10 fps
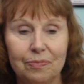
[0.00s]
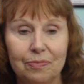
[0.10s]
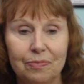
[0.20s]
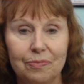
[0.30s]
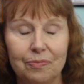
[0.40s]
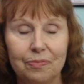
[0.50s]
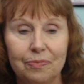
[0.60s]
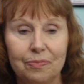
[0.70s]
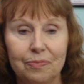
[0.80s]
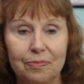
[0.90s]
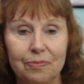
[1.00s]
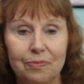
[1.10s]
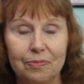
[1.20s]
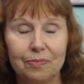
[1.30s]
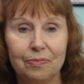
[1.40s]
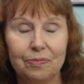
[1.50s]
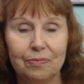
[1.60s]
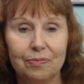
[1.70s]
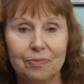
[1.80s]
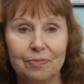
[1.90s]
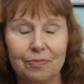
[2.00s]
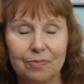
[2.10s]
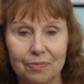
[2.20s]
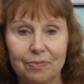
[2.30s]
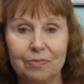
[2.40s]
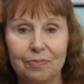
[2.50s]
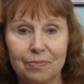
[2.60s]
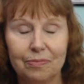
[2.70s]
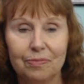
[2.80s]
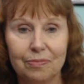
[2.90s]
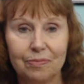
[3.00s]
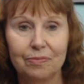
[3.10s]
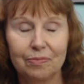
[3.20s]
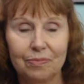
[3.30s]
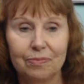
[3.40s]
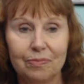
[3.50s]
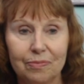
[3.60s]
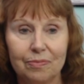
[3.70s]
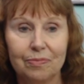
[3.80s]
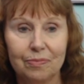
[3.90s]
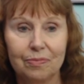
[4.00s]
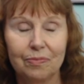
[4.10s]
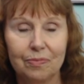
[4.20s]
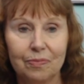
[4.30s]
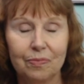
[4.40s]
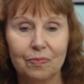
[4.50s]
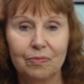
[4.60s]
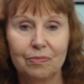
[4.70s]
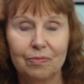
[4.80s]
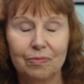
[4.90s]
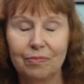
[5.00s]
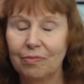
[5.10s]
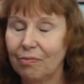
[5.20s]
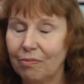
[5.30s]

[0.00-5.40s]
[no speech]